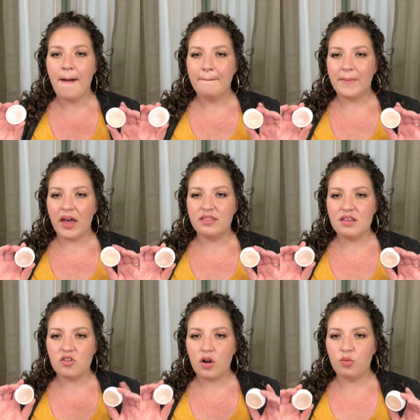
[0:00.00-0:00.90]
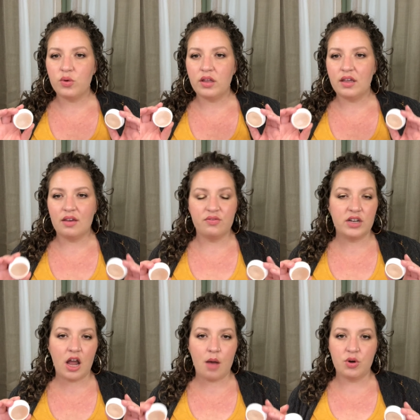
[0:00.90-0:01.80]
but these are a really
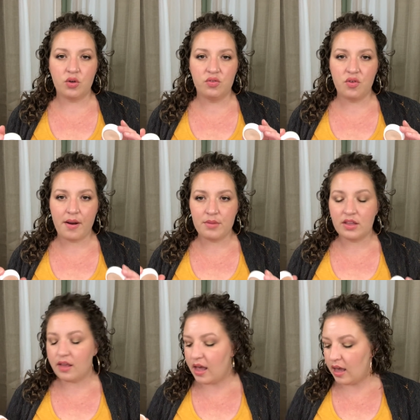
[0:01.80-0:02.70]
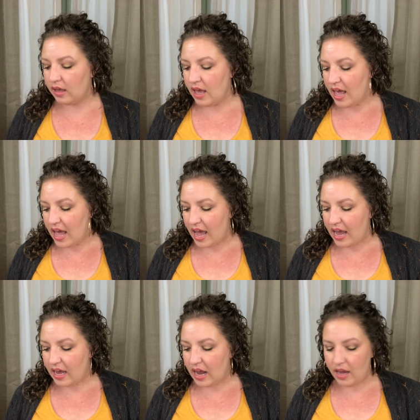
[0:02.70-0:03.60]
phenomenal formula,
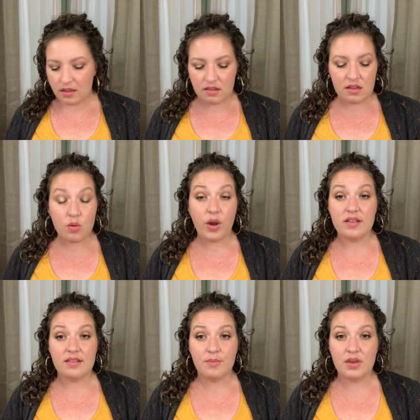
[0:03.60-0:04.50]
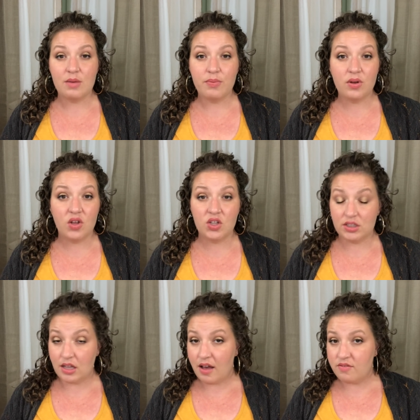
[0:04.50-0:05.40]
and I can see why some people
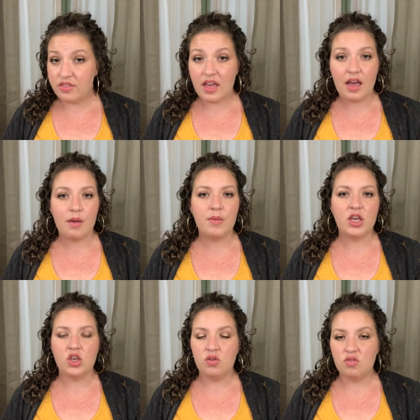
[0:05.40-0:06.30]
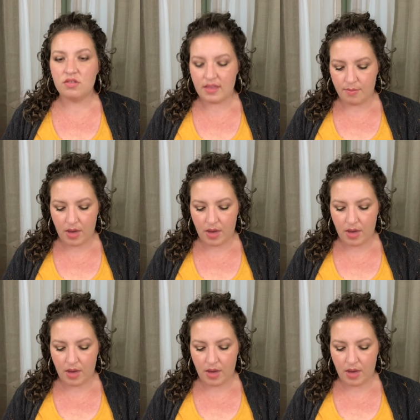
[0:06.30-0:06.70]
love them, use them